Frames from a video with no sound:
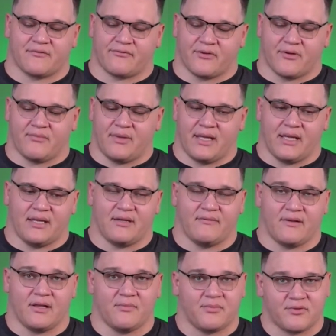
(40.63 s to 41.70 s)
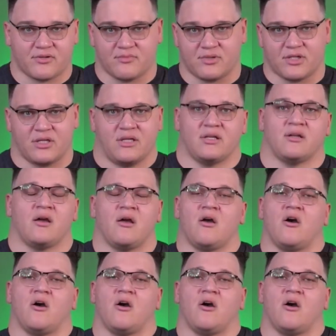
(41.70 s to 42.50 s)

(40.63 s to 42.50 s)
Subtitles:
from a developer's machine